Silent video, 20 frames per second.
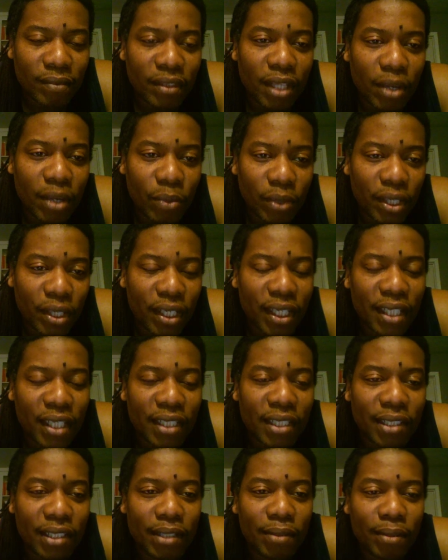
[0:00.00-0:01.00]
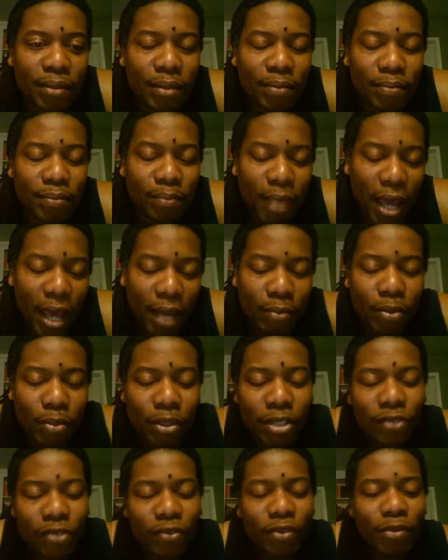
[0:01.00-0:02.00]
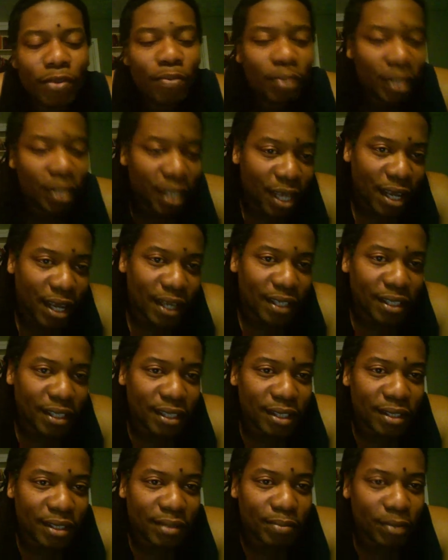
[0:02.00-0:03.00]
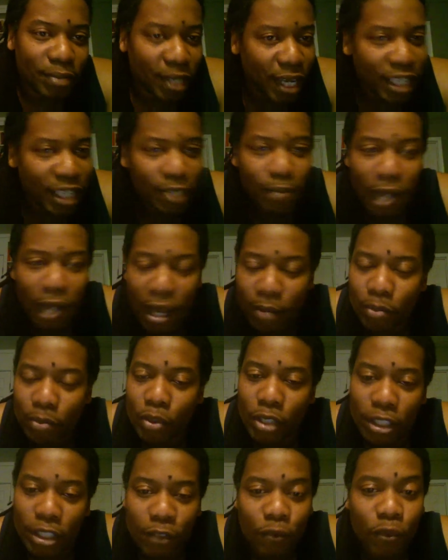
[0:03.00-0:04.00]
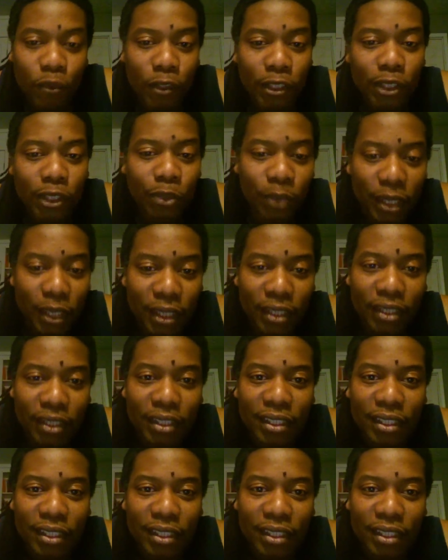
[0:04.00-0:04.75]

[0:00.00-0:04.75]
They went against the Bad Boys from the BX. BX Bad Boys 420.